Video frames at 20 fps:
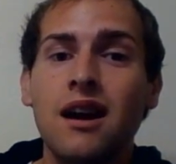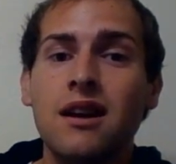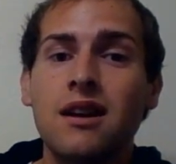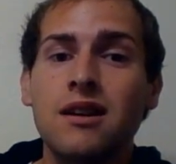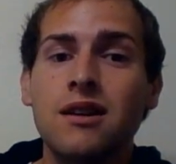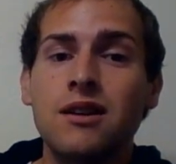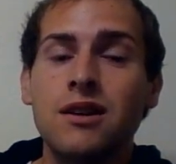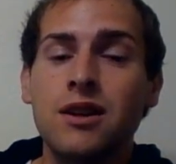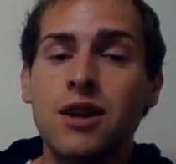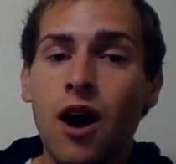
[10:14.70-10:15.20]

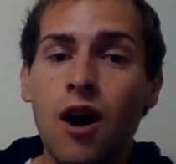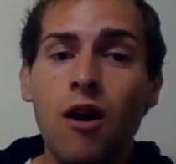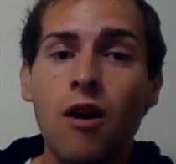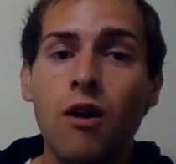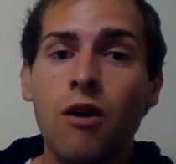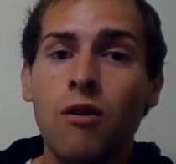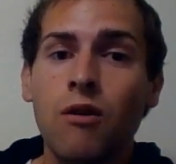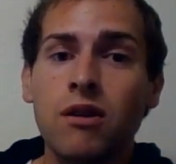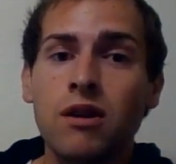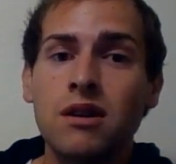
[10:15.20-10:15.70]

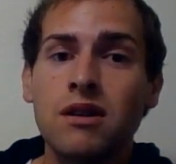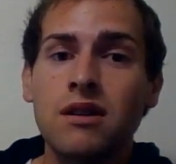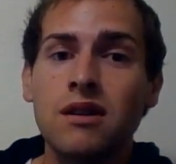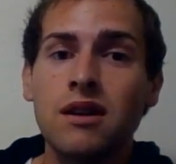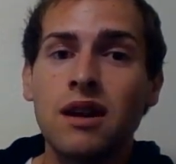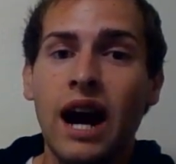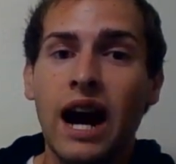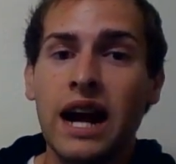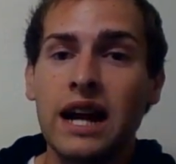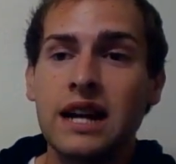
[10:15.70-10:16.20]
no,
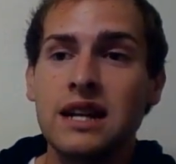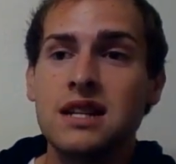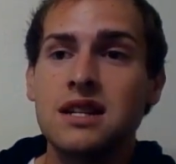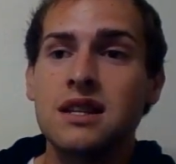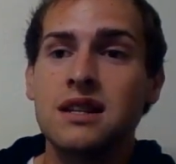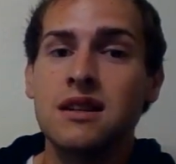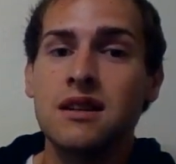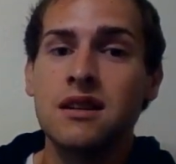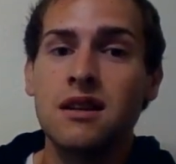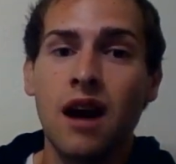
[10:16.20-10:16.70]
I
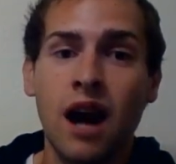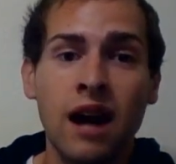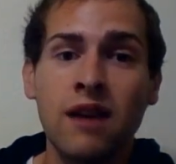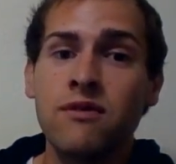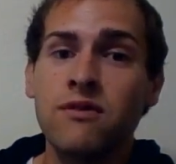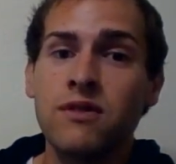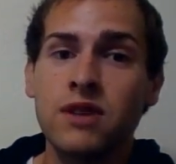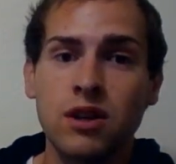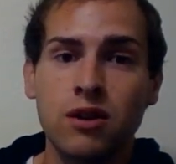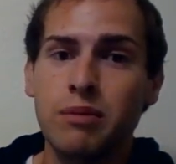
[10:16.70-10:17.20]
did not
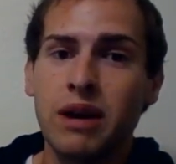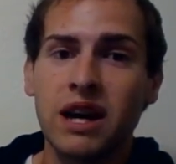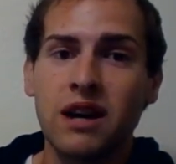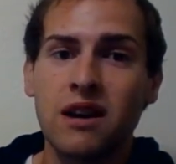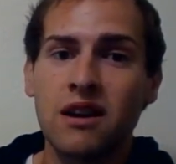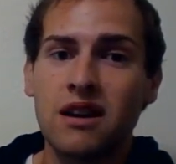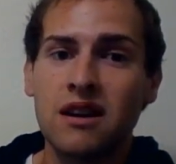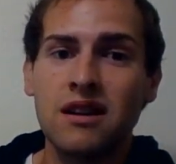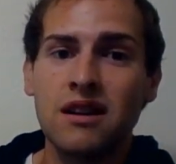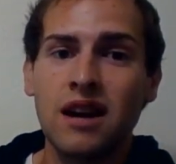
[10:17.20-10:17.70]
feel
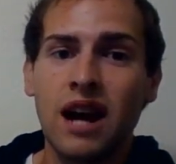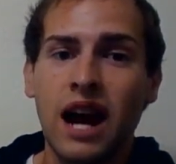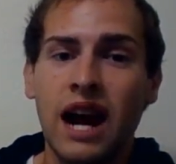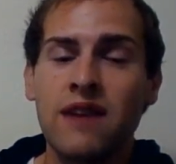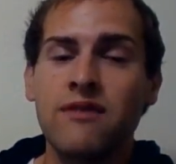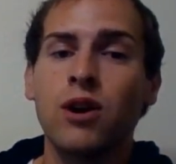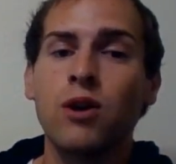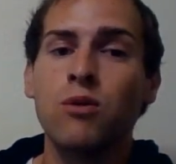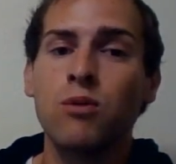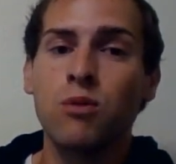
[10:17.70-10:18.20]
better. I
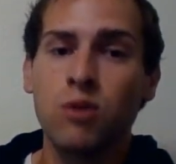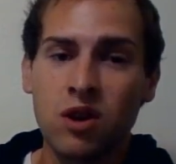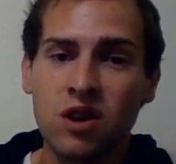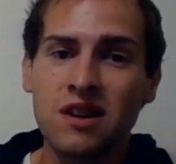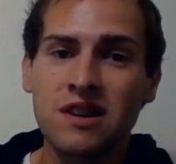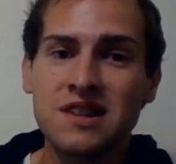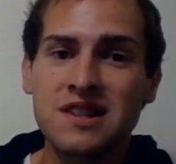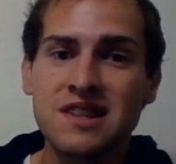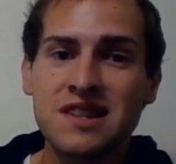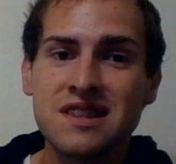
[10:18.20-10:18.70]
felt
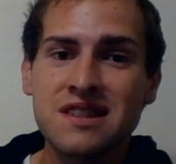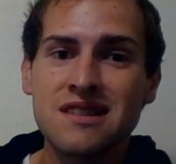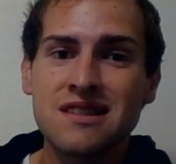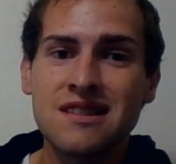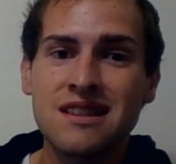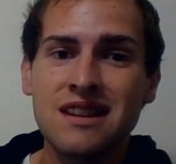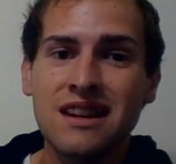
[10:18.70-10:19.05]
worse.